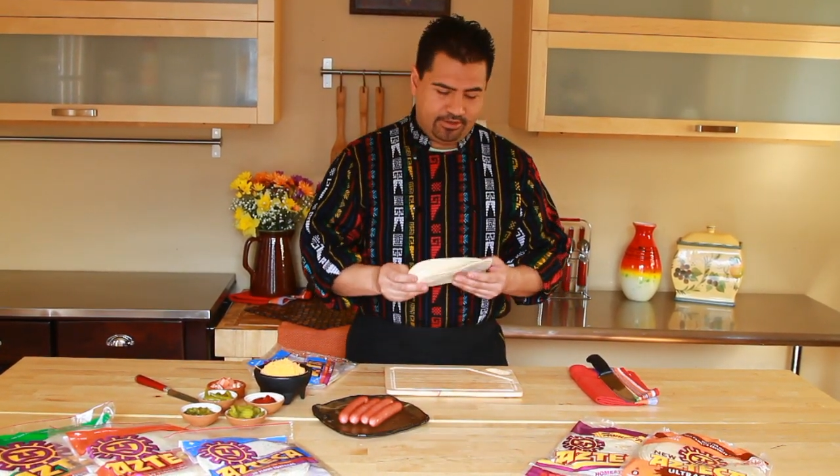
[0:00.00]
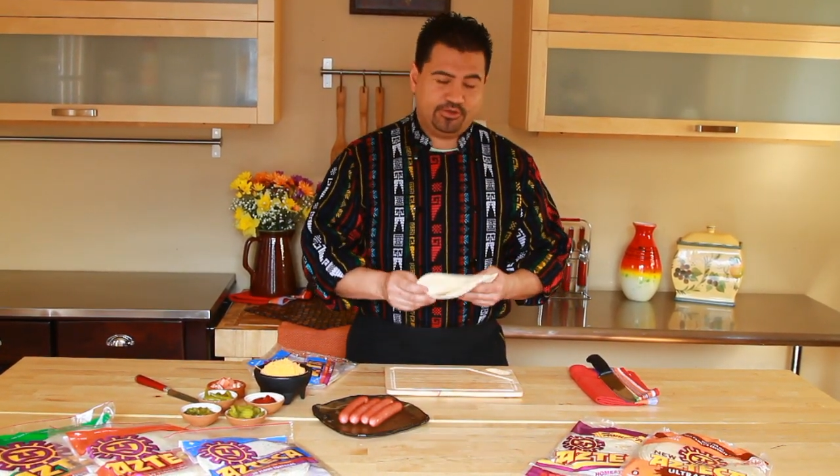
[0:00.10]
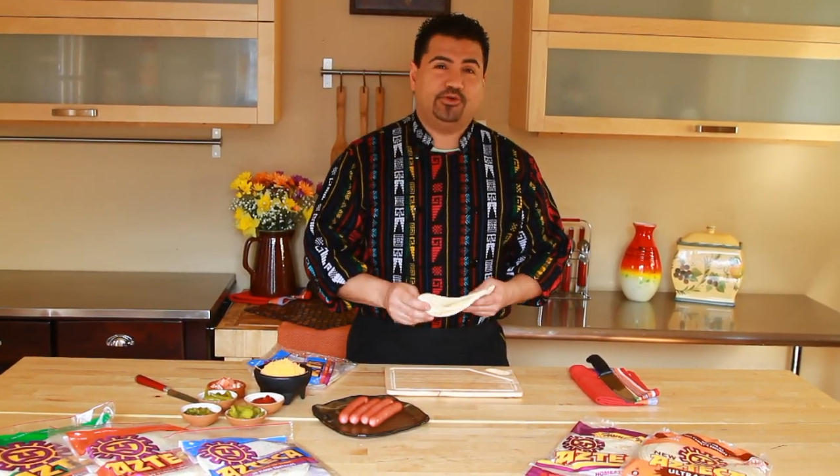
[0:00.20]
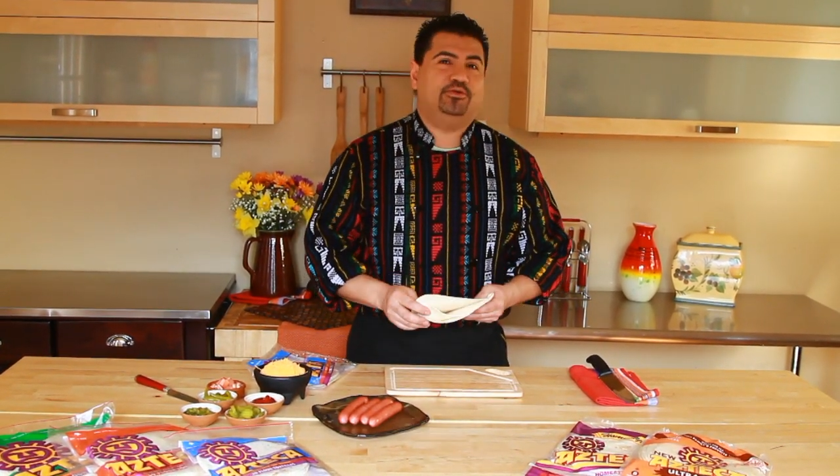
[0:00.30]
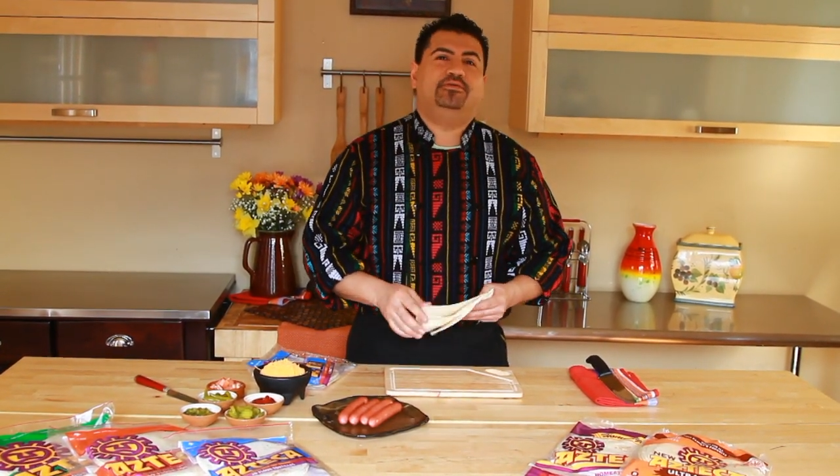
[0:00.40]

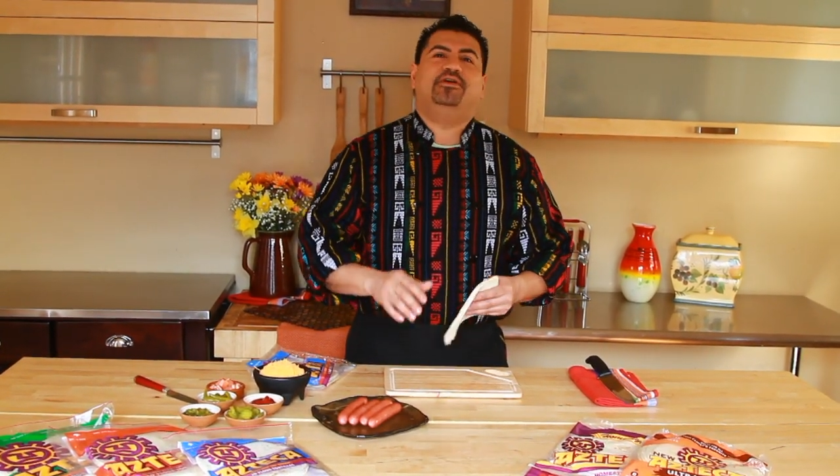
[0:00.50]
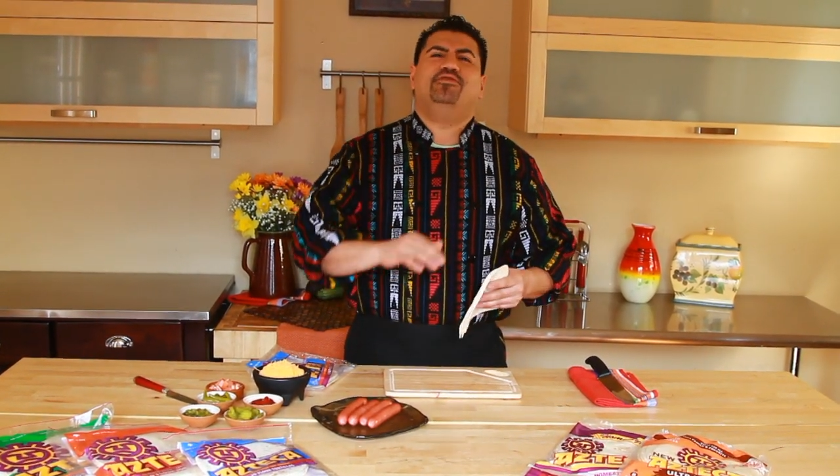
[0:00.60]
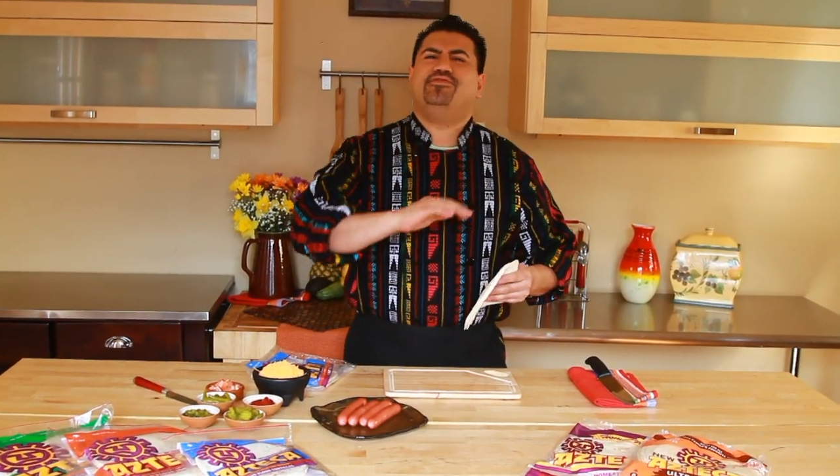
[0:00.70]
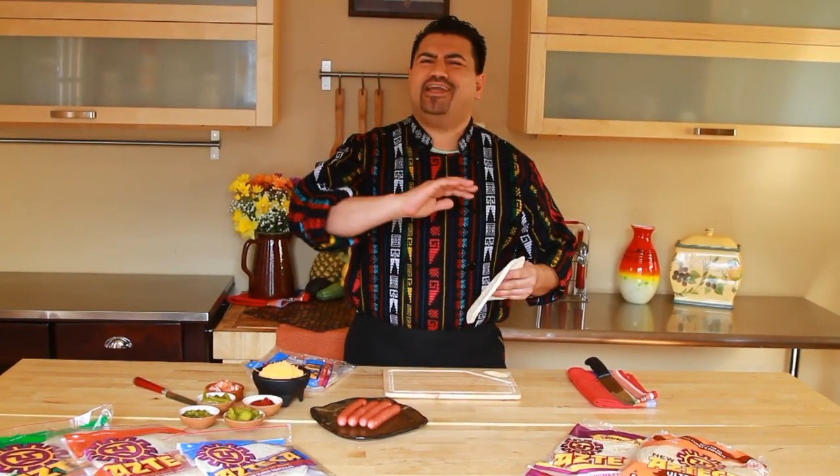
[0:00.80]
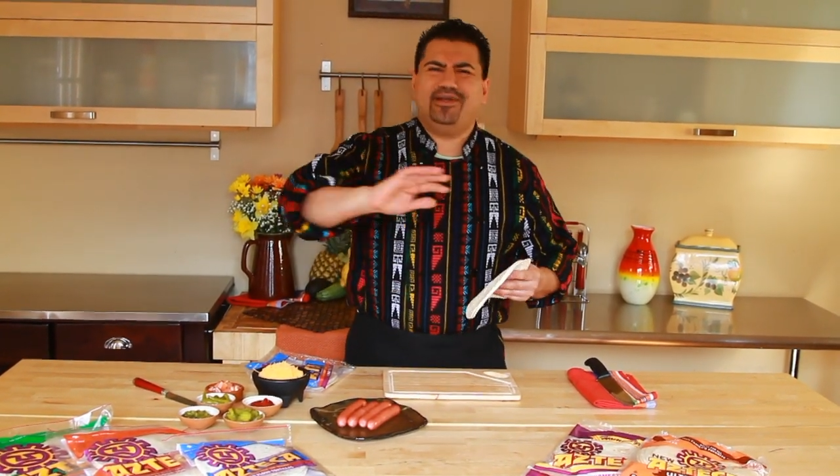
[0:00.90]
So
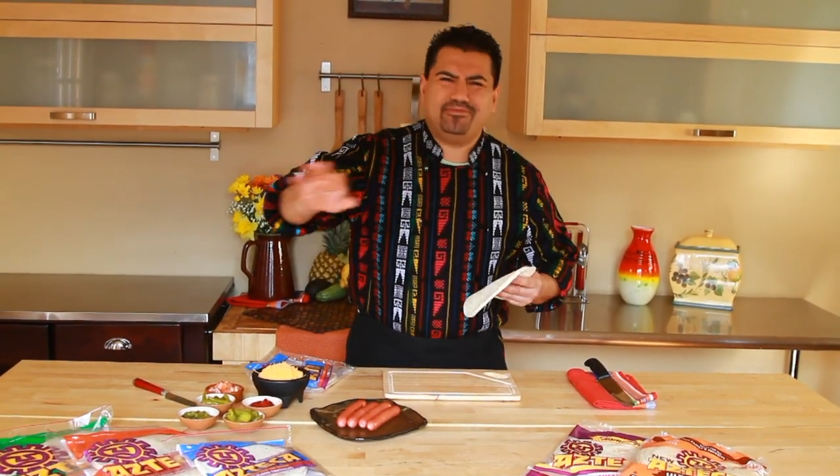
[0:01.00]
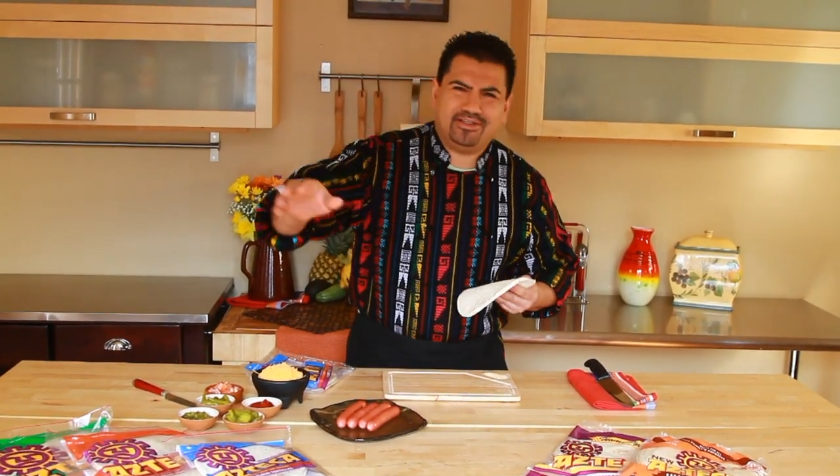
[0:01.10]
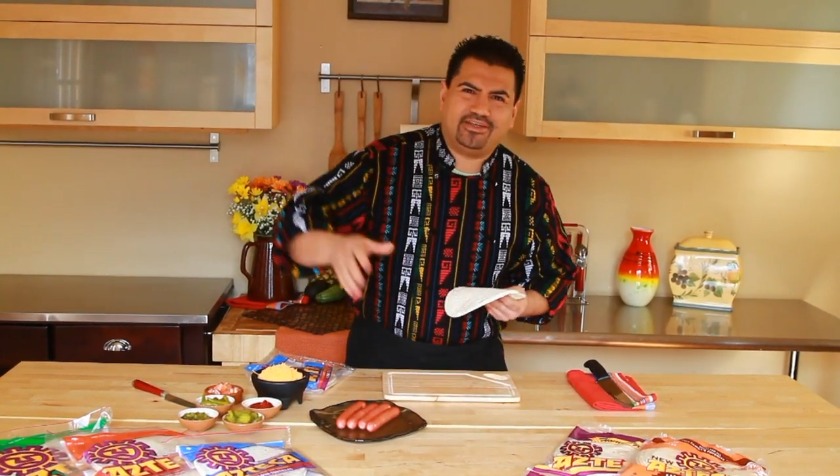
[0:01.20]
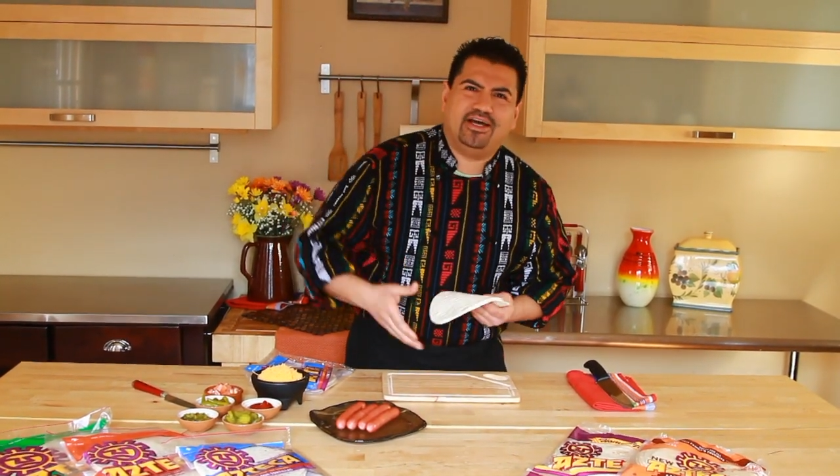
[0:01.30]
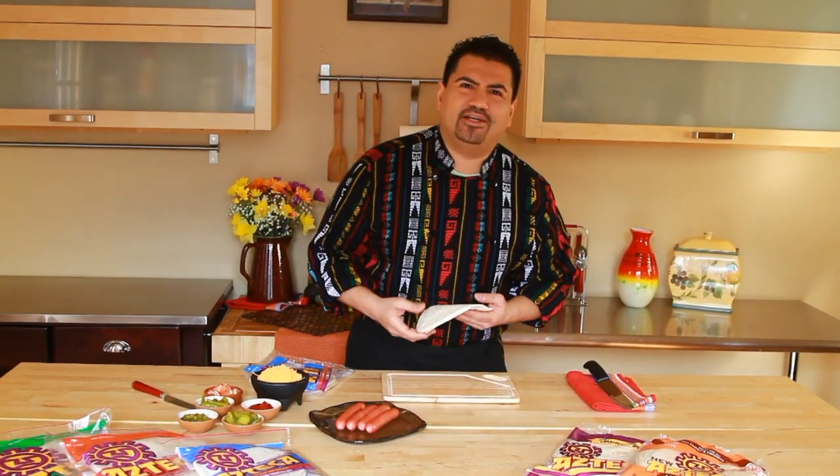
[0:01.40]
forget
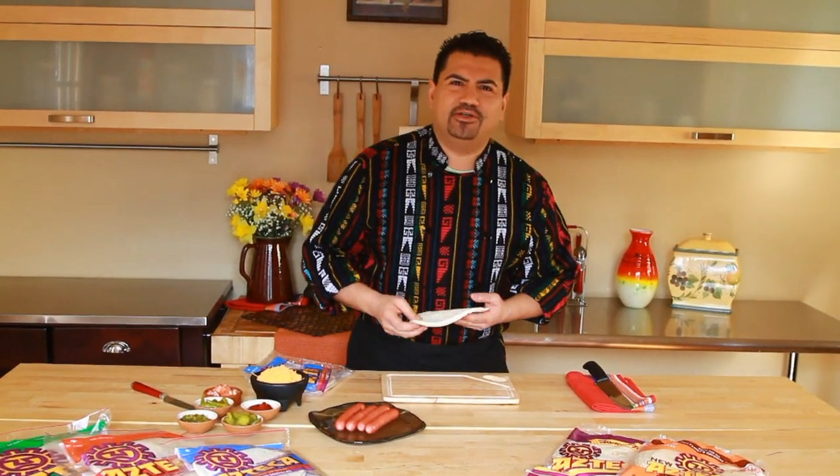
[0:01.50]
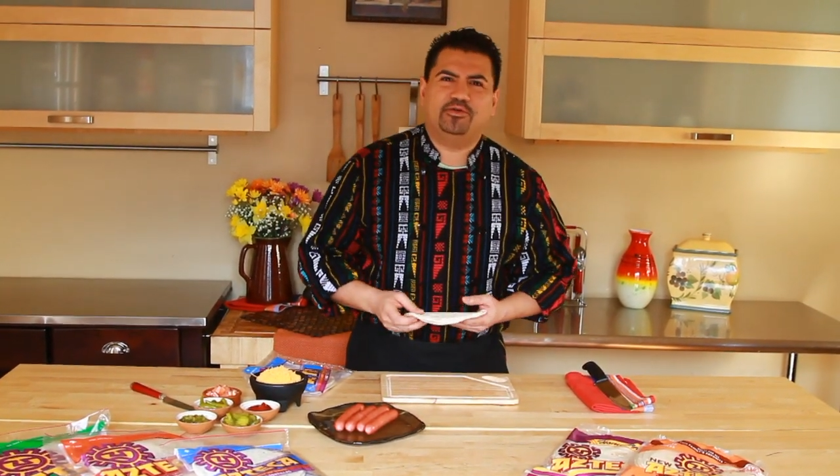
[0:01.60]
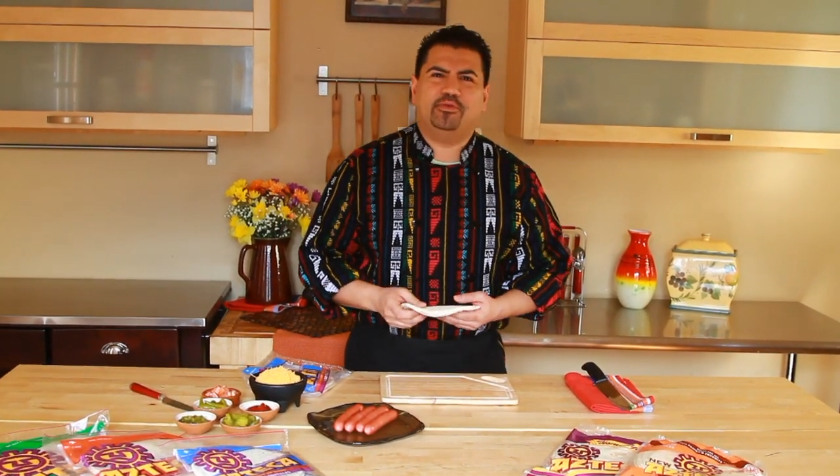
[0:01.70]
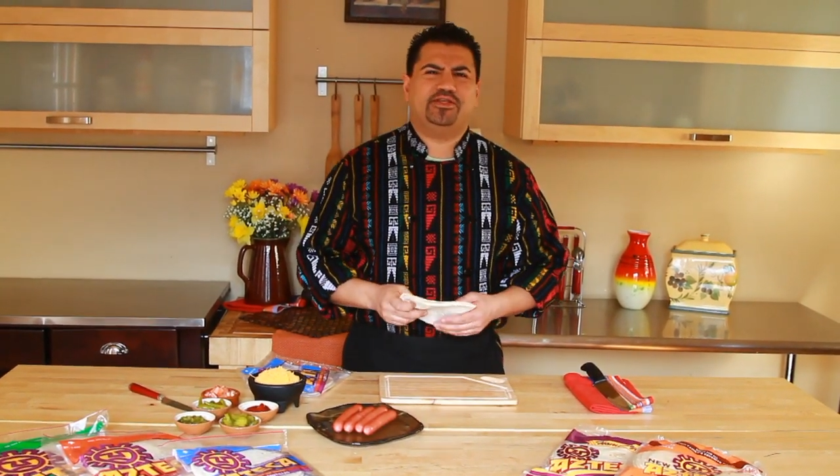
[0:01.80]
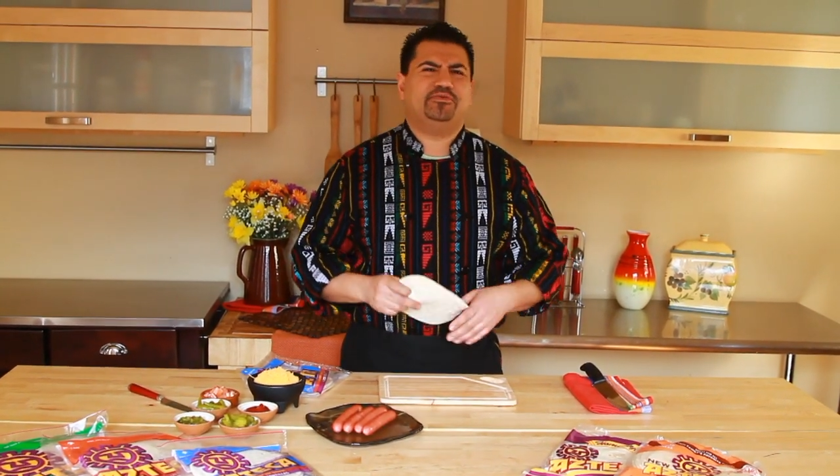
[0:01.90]
about the hot
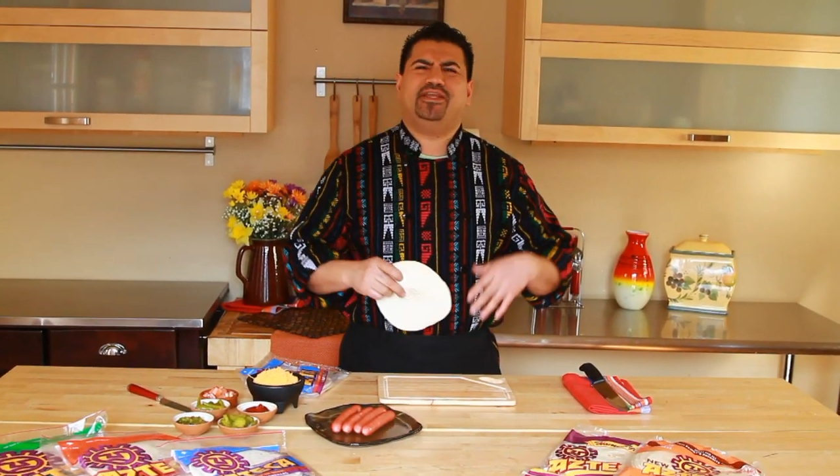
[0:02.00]
dog buns,